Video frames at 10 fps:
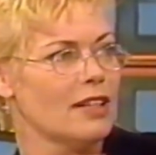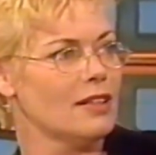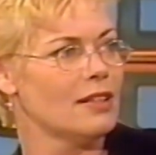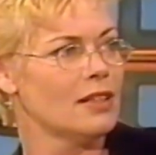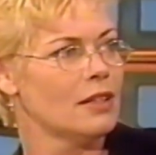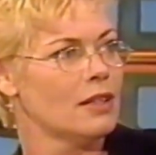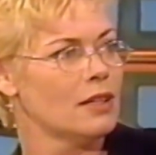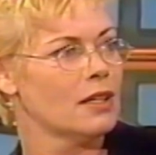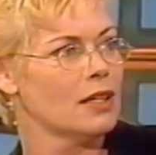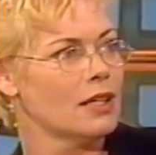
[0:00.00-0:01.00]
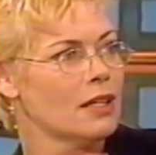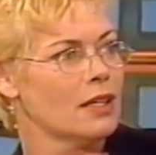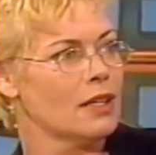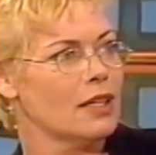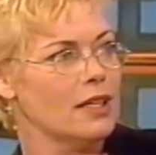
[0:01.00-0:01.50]
It was a big movie.
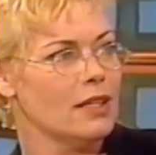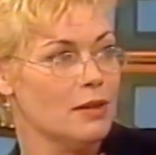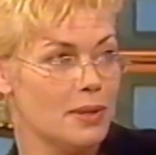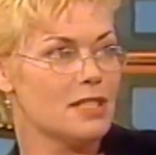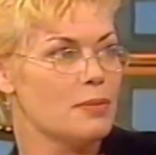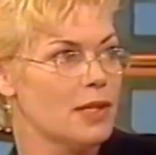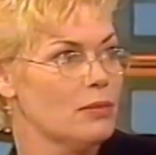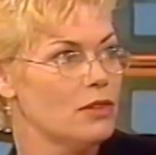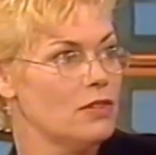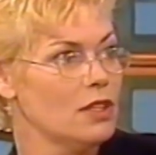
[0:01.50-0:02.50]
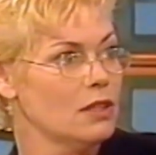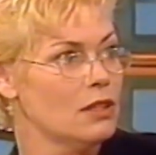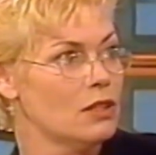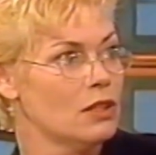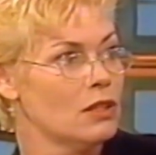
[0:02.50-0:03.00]
It was a big movie. That
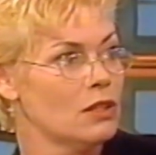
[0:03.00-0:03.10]
makes you a movie